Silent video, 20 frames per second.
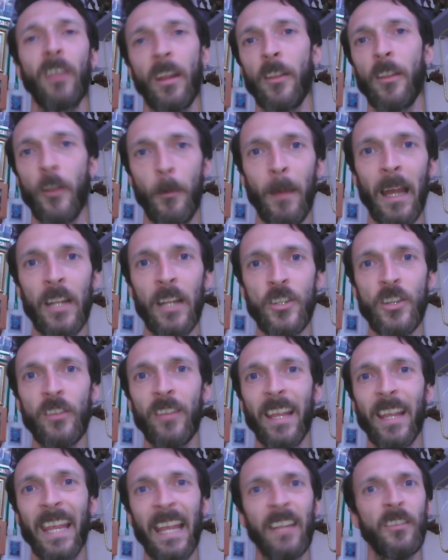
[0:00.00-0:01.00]
of their matches
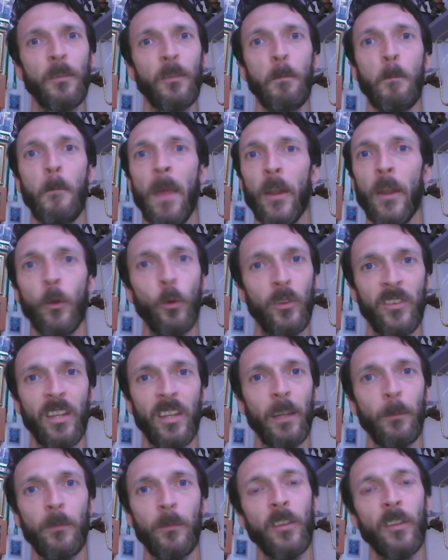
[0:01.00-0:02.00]
against minnow
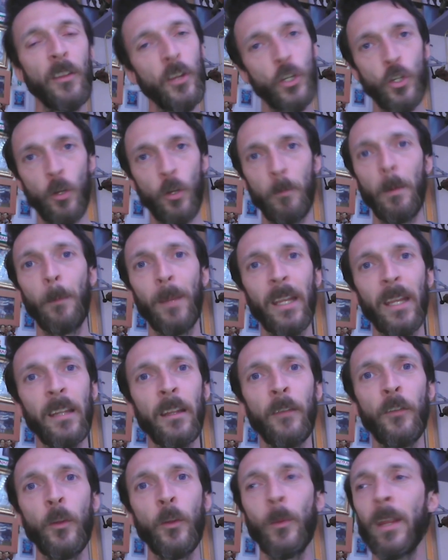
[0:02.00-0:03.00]
teams that they should be beating
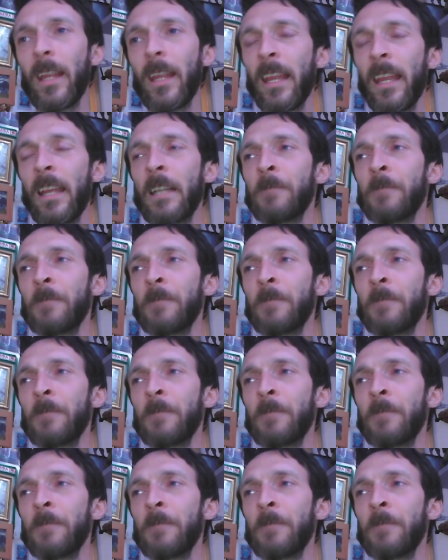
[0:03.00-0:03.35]
every week.